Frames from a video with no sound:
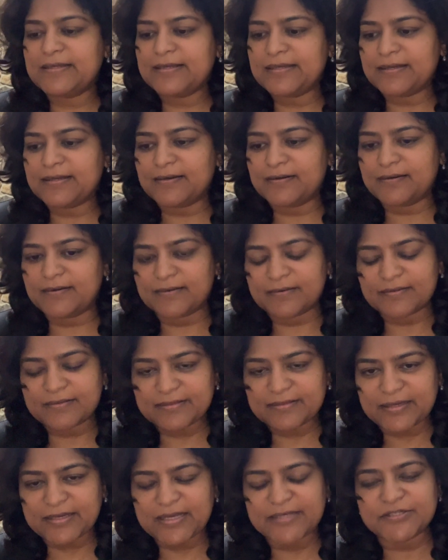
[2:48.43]

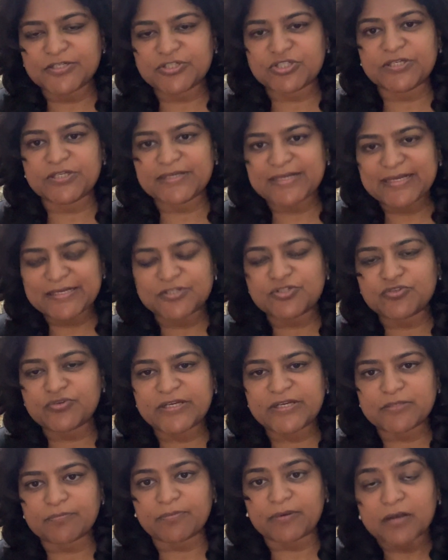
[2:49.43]
the condition is
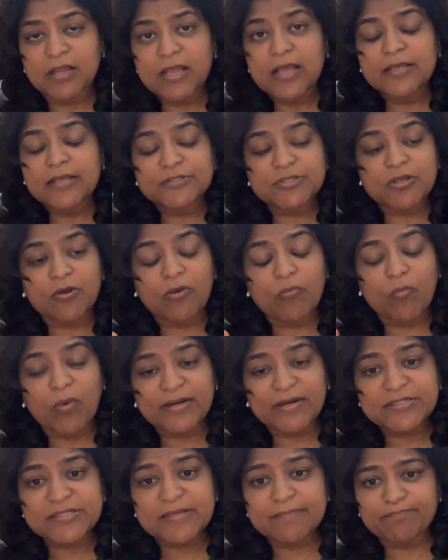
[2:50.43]
treatable. So
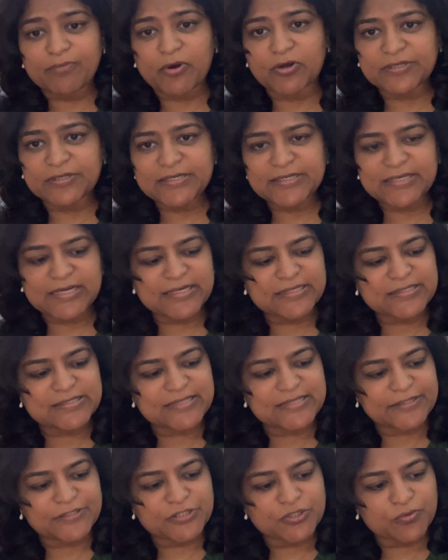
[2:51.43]
what is important
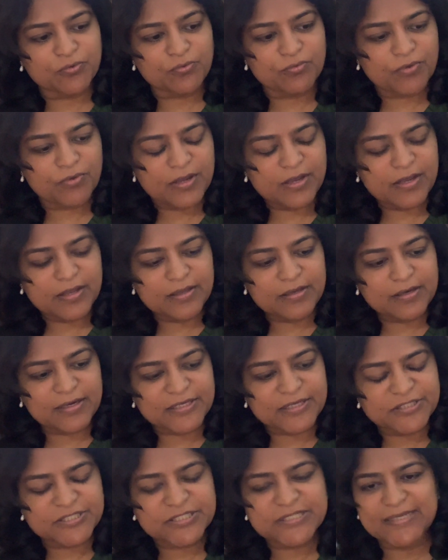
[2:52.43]
is that you
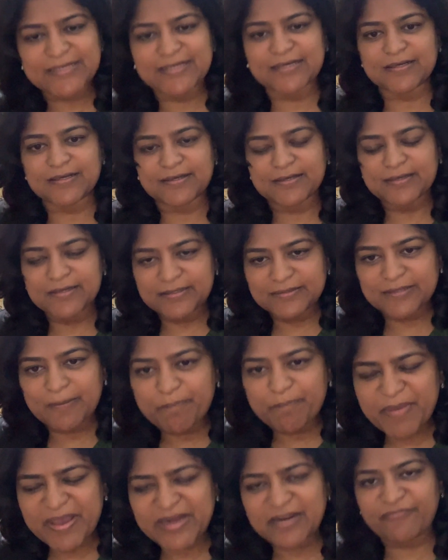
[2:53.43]
consider the
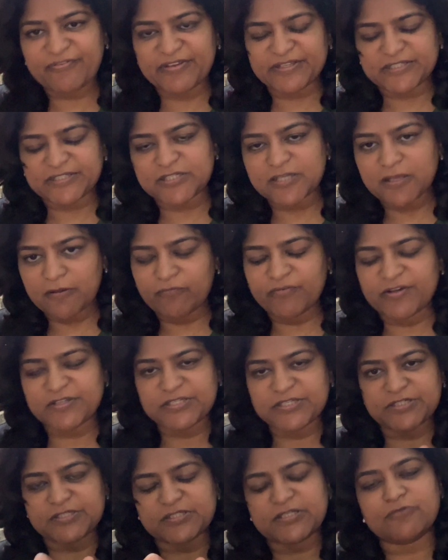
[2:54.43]
benefits
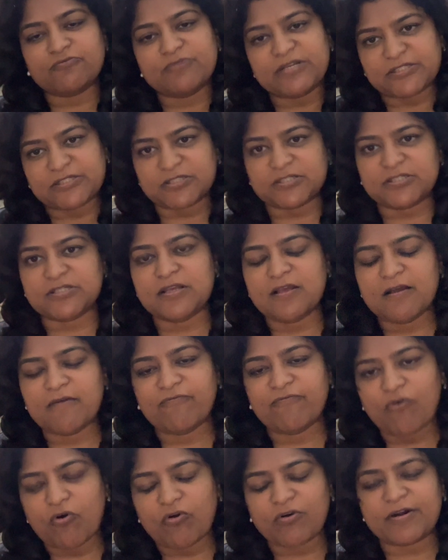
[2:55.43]
versus the risks
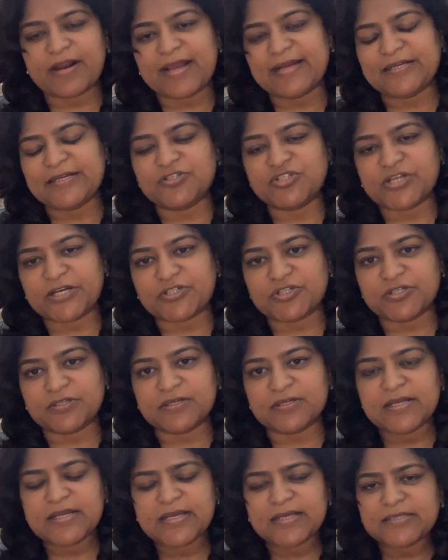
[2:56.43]
for an
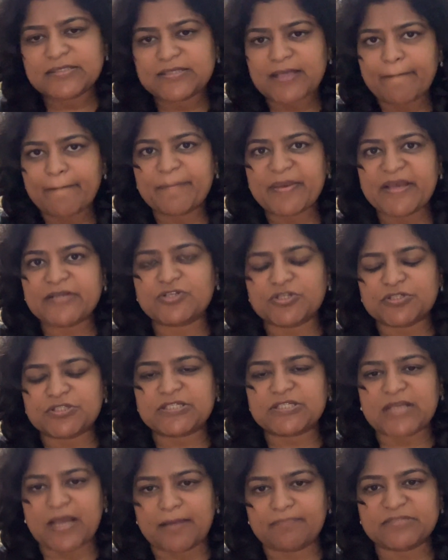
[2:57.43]
injection. Some
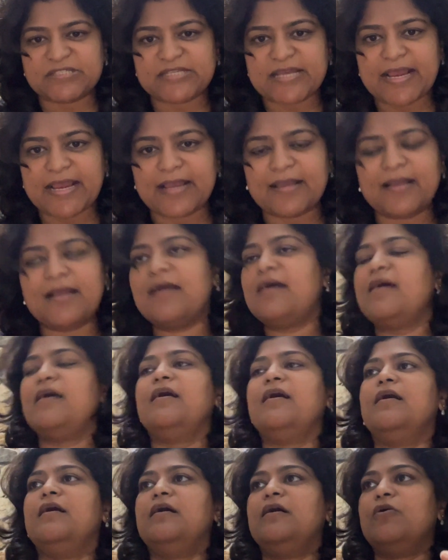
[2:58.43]
patients come saying,
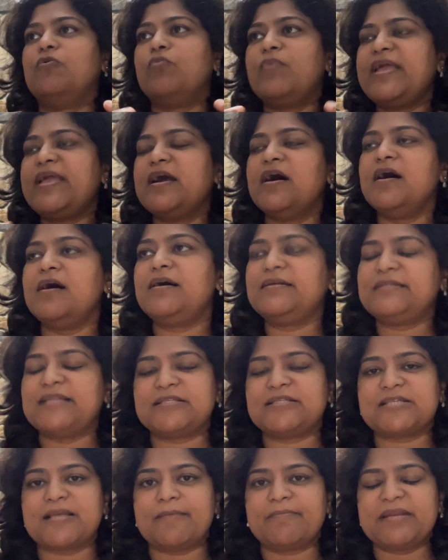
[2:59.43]
we heard
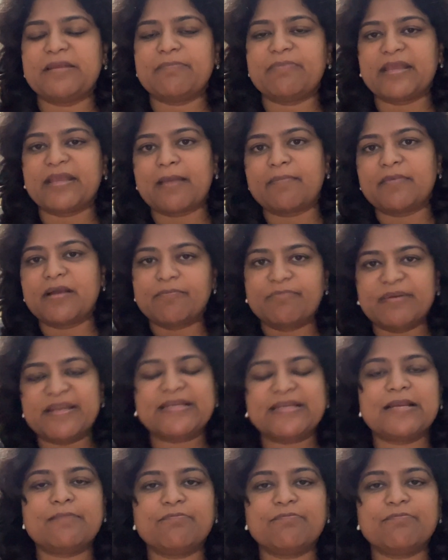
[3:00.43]
that somebody became completely